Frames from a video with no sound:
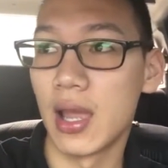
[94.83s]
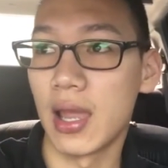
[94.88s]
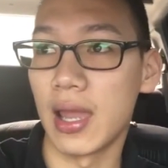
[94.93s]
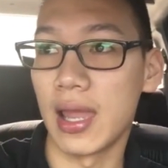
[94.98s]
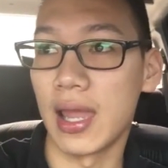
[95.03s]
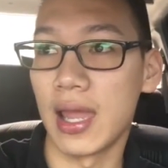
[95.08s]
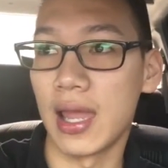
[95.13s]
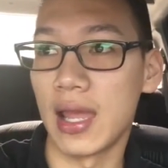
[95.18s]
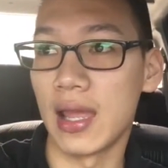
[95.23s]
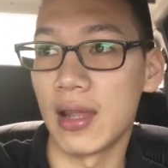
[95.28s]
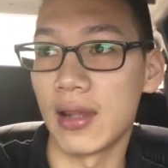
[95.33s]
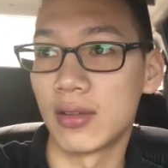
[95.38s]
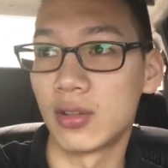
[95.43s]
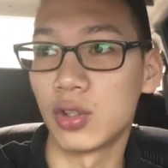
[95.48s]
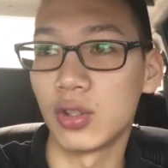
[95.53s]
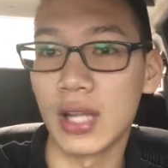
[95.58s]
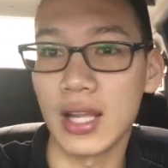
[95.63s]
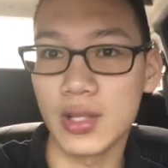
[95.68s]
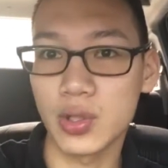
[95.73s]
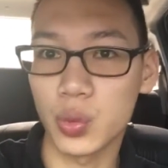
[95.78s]
And
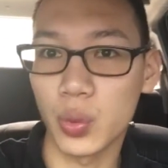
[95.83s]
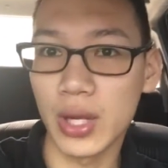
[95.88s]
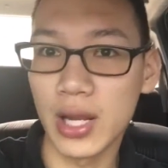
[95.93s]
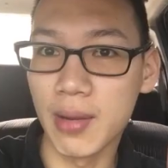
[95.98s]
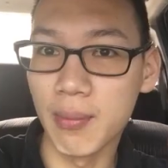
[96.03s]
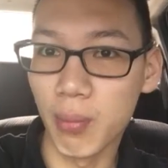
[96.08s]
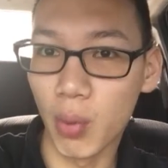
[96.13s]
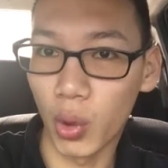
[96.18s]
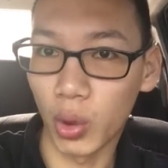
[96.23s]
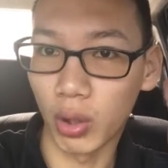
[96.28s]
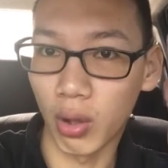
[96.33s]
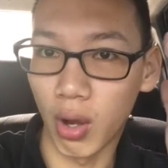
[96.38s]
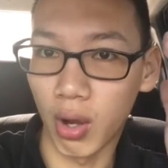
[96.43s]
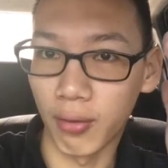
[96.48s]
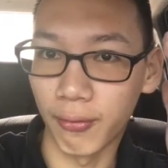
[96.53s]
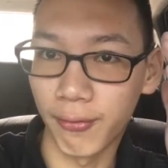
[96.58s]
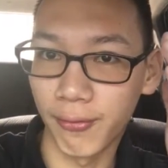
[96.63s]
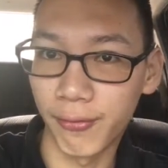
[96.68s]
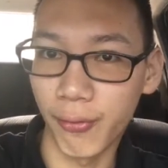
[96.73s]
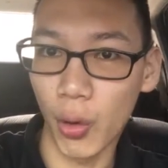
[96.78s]
today is really more
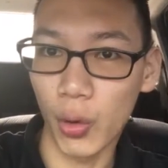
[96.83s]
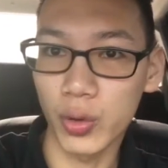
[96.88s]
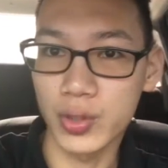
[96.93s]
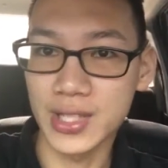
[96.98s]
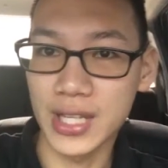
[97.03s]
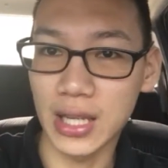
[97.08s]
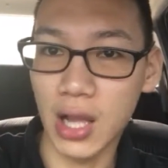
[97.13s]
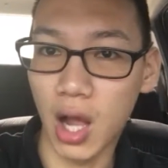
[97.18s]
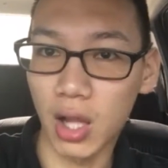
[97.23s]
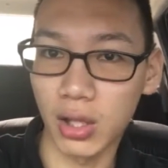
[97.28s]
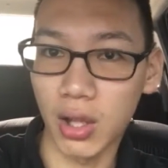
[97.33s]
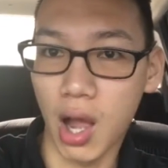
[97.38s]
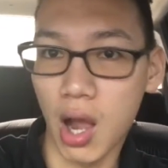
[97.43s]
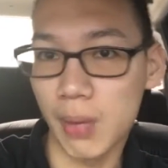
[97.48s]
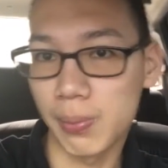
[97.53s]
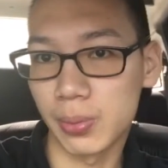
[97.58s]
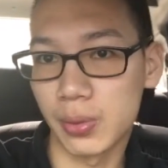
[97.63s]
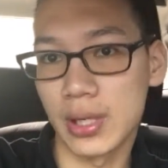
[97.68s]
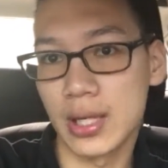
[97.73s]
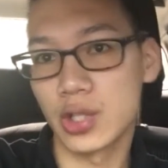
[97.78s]
on focusing on
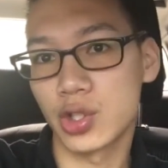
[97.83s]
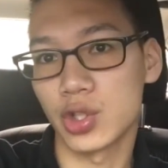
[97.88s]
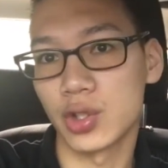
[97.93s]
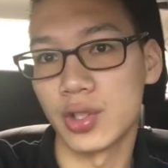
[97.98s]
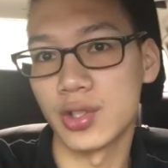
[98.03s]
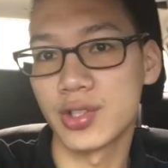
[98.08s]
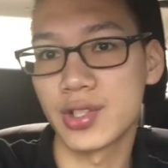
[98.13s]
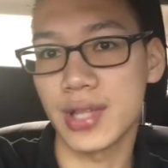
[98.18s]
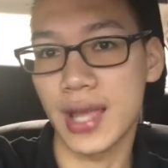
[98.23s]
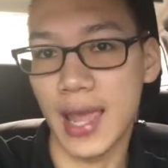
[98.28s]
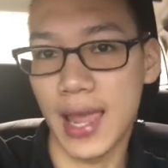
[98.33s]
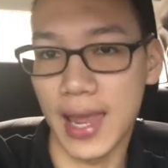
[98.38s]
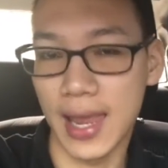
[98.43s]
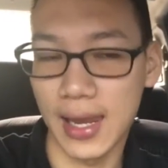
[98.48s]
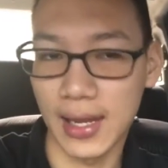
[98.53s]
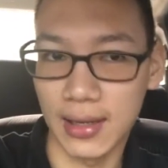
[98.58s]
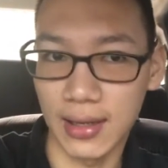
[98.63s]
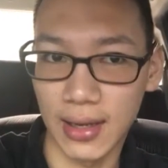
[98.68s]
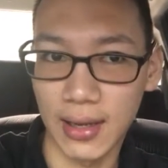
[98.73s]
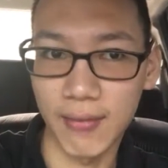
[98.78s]
operations
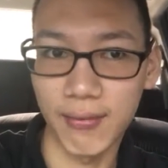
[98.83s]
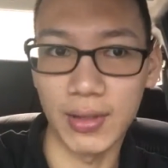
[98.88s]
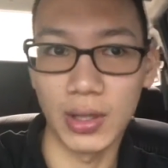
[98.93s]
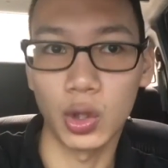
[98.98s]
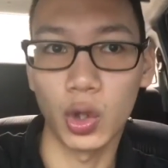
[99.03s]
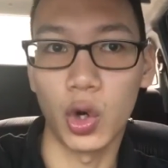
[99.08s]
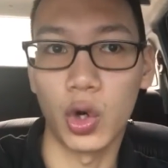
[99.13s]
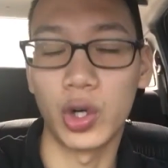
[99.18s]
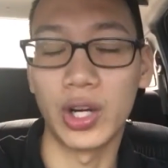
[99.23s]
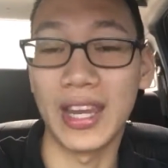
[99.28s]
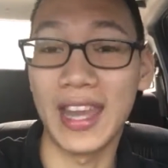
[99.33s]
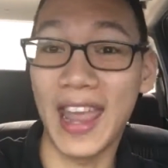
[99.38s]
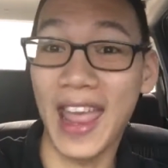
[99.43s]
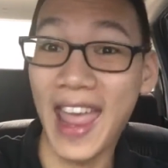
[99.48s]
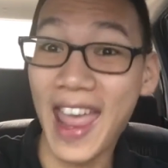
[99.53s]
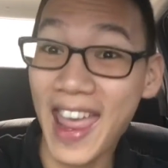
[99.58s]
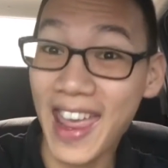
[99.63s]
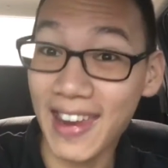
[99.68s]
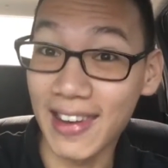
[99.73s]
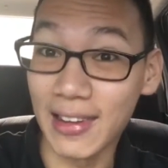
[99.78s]
and inventory
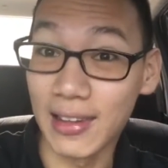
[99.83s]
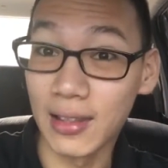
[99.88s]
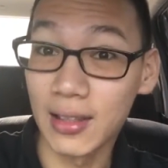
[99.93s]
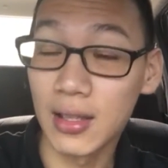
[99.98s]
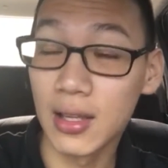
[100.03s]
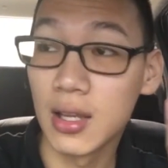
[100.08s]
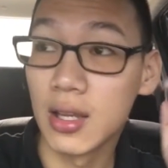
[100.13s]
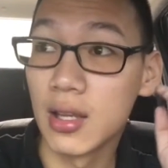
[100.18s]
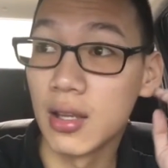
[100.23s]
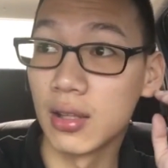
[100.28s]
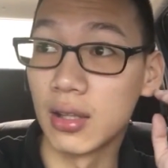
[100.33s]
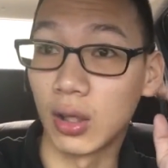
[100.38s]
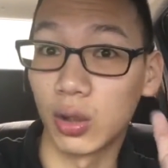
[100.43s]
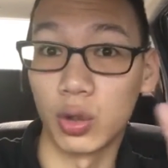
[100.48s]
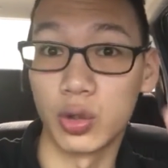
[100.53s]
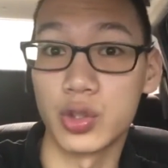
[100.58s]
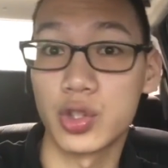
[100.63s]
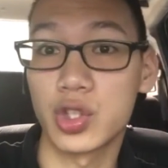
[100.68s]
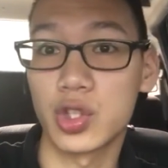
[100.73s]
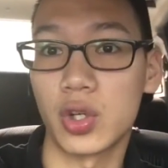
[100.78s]
and the
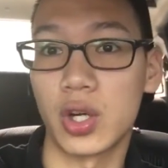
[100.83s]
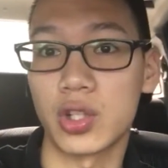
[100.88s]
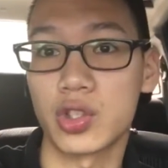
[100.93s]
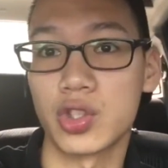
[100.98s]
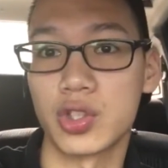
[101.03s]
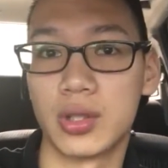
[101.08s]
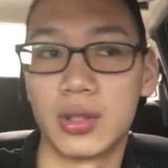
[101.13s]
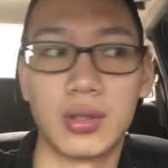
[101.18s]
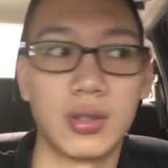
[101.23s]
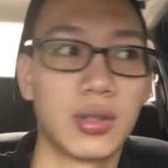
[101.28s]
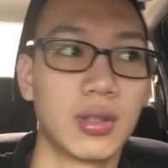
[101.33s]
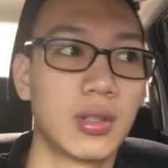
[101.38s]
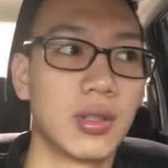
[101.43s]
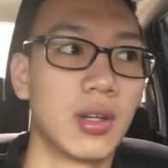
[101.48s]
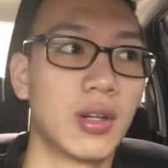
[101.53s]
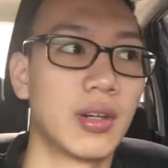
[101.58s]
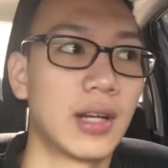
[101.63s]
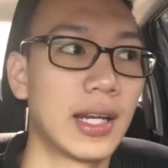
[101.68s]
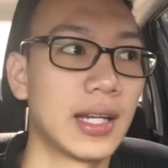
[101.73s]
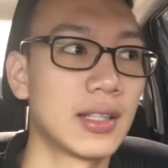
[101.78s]
construction.
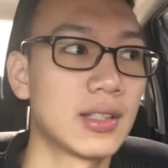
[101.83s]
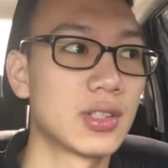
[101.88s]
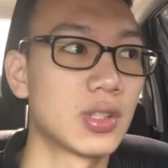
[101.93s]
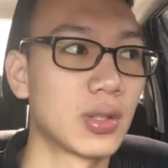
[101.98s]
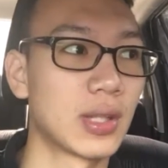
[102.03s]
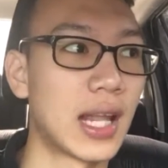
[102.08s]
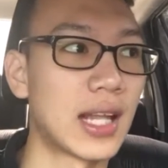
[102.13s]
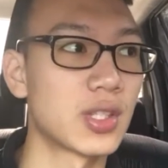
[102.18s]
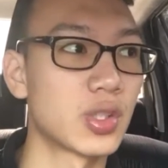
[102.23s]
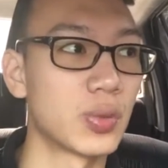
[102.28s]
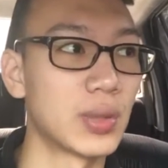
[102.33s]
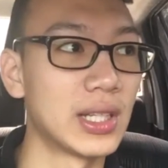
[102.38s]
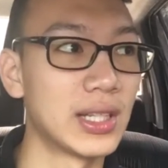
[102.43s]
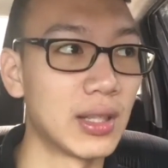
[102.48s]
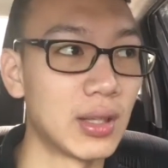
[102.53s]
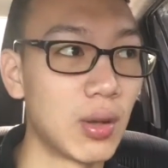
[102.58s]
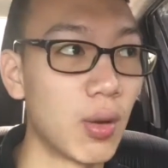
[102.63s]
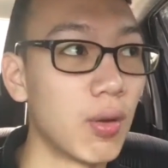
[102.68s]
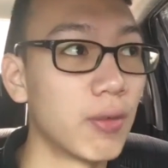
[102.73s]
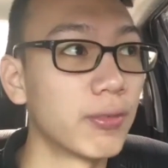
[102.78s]
All right, so that's really
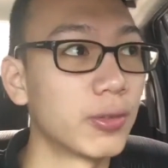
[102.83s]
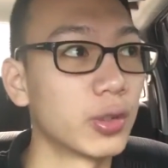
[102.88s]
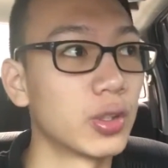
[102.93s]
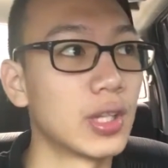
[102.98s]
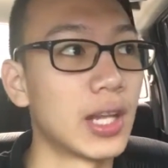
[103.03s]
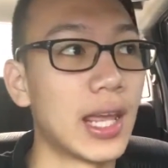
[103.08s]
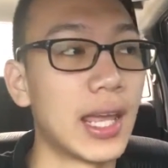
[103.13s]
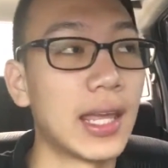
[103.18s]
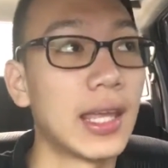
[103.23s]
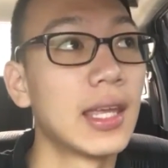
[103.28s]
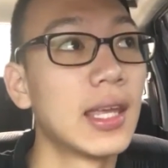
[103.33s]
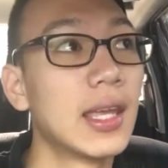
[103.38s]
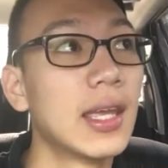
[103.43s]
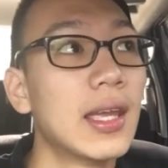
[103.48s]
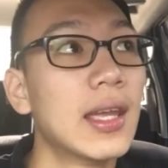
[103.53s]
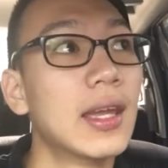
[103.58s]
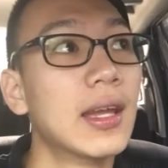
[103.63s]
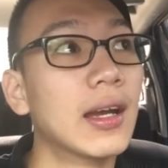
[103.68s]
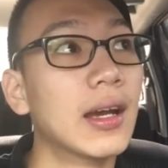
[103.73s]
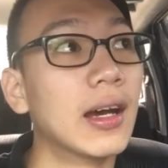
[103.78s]
the goal for today.
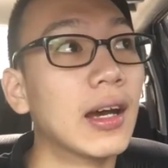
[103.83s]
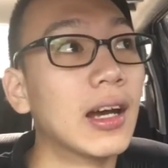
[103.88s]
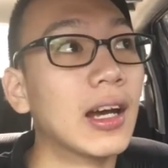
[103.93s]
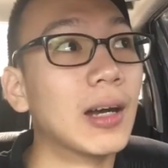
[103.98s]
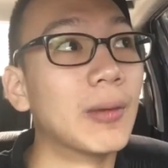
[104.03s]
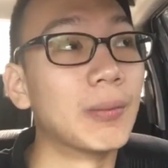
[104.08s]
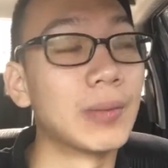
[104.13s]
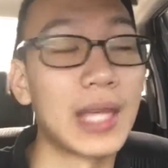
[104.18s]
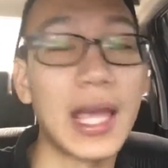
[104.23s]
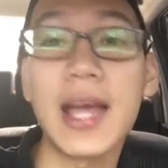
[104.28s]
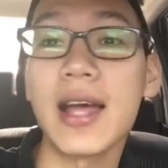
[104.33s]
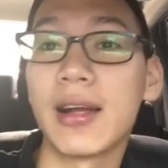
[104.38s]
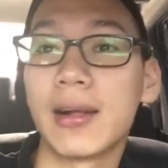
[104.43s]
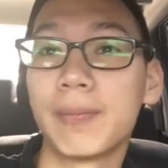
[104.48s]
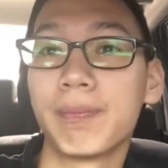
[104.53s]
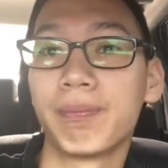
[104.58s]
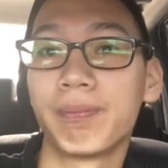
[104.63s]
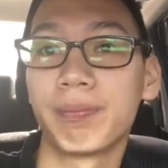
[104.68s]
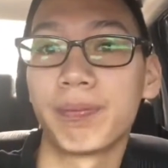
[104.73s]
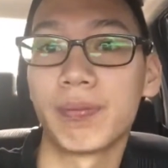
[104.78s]
Yeah,
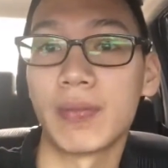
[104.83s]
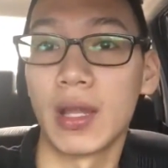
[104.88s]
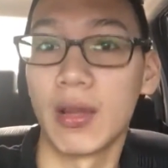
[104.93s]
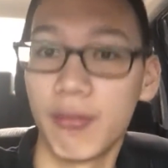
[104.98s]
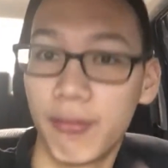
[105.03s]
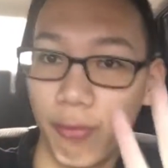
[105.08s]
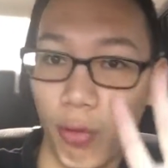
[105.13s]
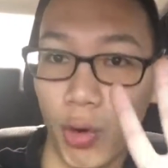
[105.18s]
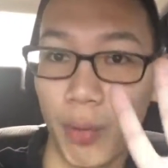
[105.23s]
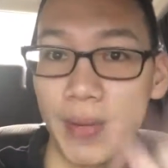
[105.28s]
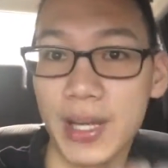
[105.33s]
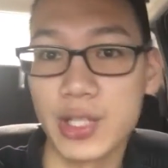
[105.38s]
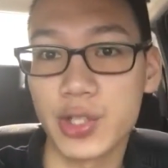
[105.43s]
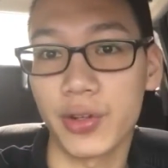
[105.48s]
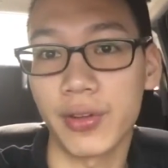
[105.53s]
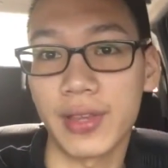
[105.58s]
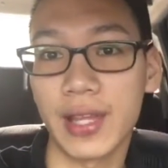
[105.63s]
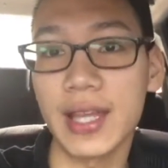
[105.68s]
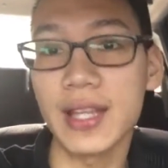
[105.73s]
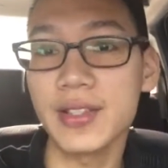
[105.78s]
four
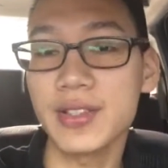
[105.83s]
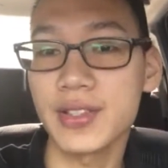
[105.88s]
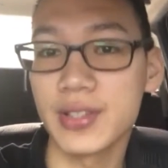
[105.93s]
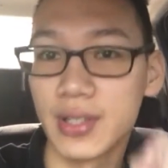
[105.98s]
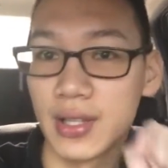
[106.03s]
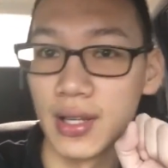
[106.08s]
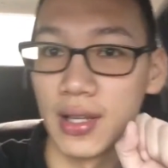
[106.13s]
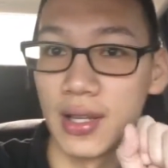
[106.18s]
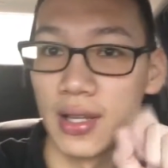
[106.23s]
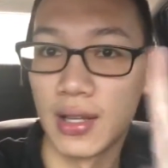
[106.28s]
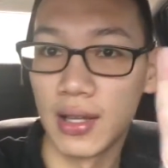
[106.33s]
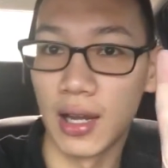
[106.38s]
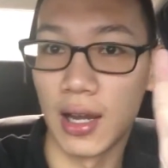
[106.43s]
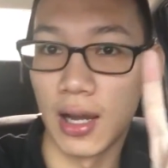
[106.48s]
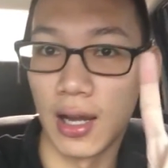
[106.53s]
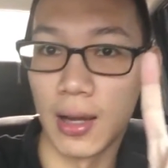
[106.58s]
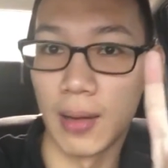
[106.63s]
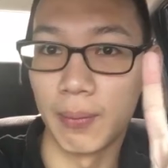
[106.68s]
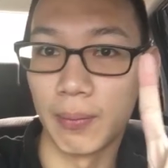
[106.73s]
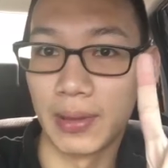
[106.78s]
major things:
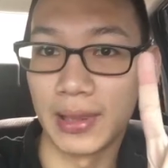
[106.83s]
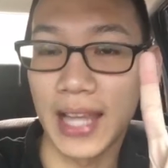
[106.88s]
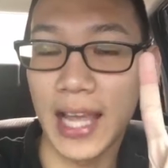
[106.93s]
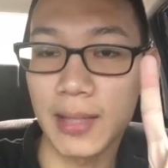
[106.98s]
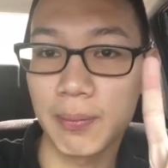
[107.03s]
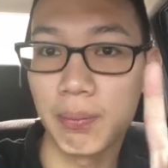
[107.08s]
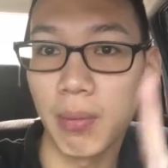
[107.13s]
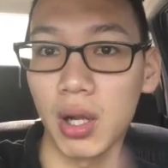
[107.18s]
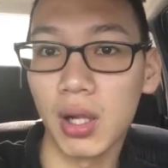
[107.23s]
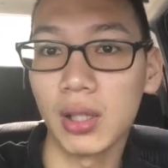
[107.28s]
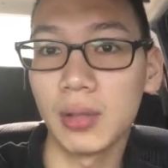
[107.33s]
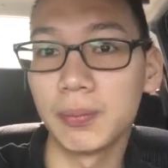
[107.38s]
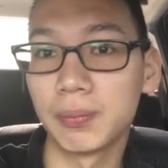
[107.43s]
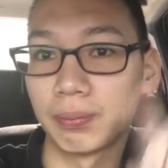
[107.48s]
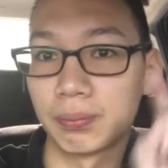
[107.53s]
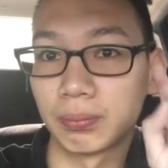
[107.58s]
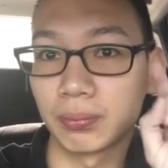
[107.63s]
light bulb,